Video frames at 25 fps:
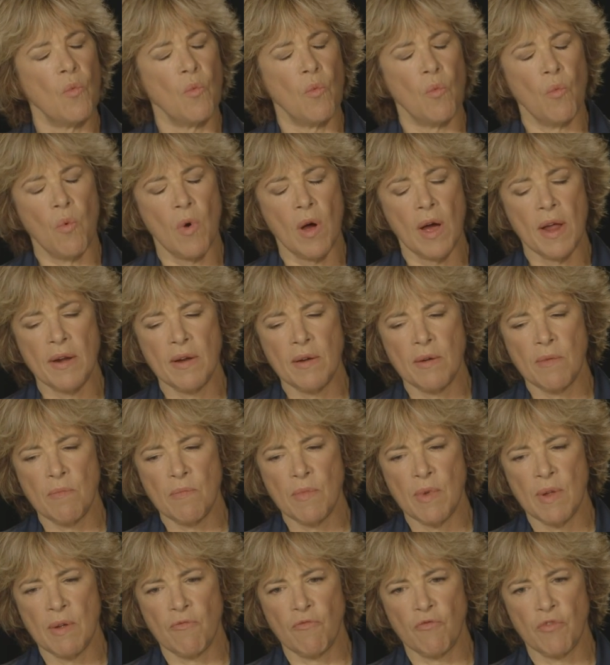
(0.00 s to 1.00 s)

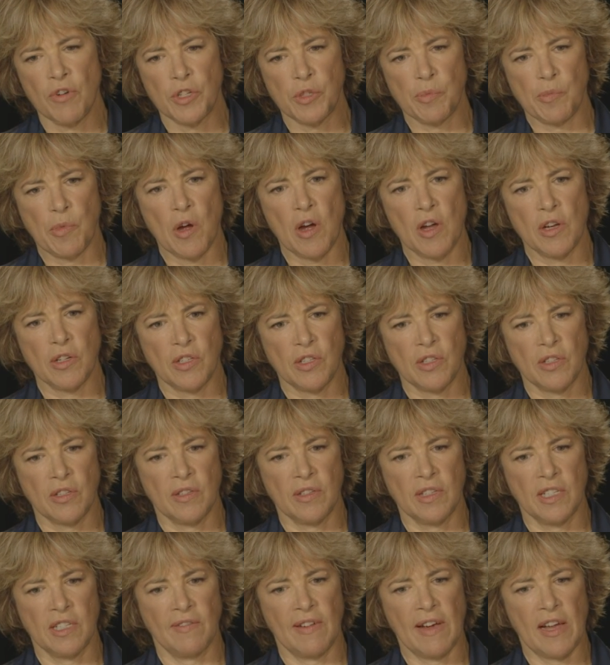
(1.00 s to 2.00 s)
One response to
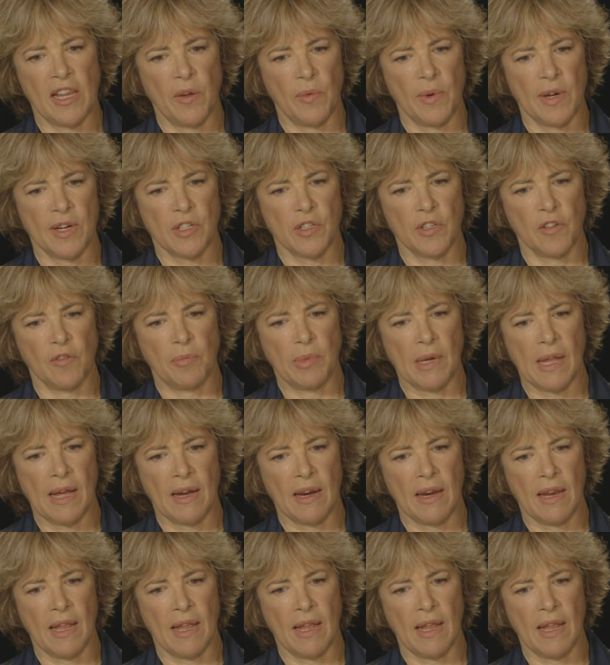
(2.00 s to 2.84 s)
the devaluation of black